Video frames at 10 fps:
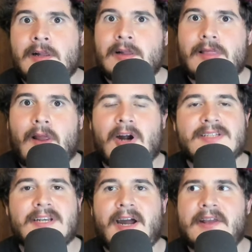
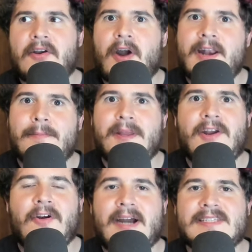Larson got incredibly
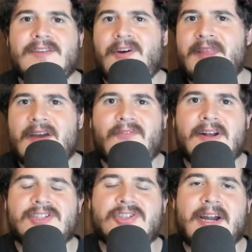aggressive on that
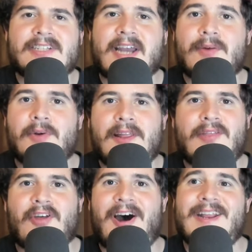front stretch. I really
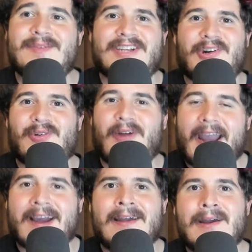thought he was going to
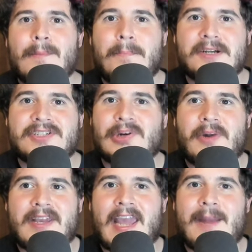wreck Buescher when
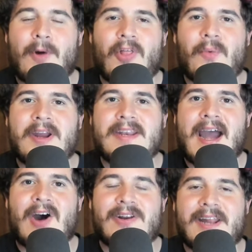he came all the way
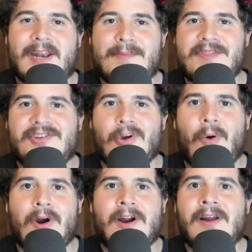down and hit him in the
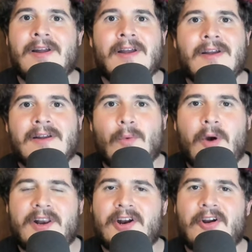door.
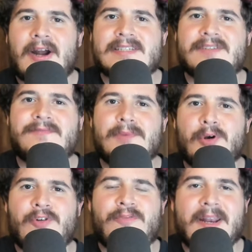What an aggressive
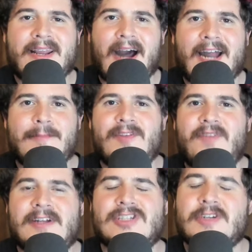move, but it got him the
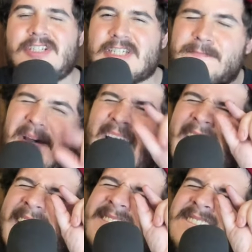victory just
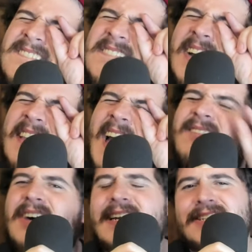by by that
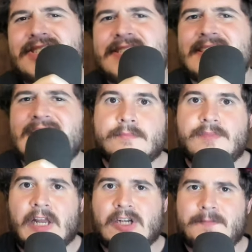much.
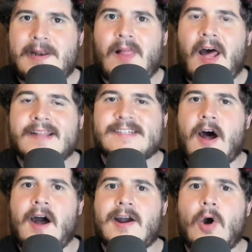There's been a lot of
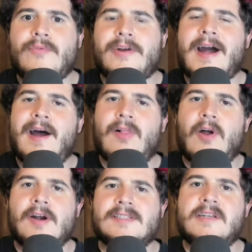talk over Kyle
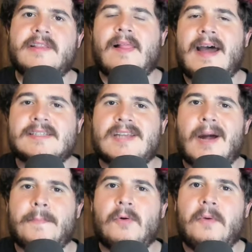Larson in the last
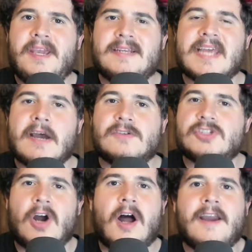couple weeks, how
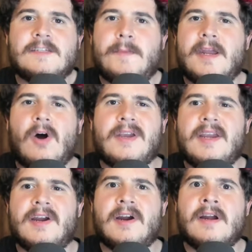strong he's been all
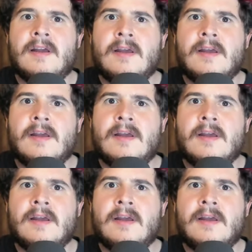year.